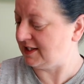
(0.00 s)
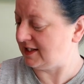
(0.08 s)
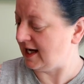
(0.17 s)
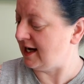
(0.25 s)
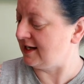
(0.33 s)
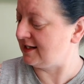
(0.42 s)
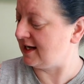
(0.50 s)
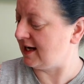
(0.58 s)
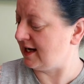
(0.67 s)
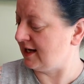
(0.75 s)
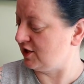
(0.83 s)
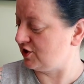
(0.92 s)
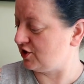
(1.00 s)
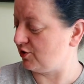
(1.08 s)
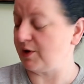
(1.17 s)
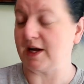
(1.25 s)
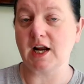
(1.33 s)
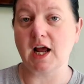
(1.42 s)
10 Teams,
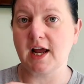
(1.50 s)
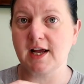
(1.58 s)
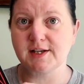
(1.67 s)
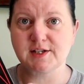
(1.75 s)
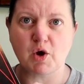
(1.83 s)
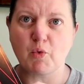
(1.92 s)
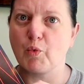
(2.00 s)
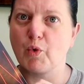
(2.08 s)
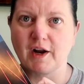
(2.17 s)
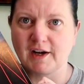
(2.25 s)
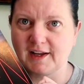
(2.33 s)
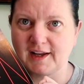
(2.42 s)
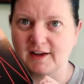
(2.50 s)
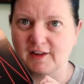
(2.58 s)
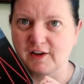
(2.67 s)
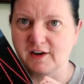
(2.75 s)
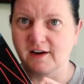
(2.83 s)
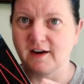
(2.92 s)
3 Days, 1
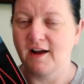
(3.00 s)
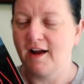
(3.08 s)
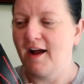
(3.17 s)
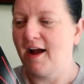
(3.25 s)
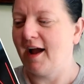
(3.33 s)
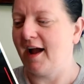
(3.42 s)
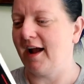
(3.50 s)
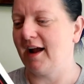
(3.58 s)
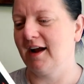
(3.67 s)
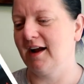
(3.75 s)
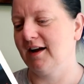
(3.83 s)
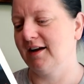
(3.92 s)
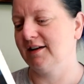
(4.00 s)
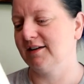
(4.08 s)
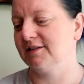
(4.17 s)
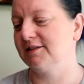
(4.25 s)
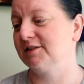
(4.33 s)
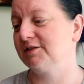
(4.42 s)
Killer.
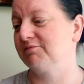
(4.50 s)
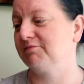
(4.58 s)
And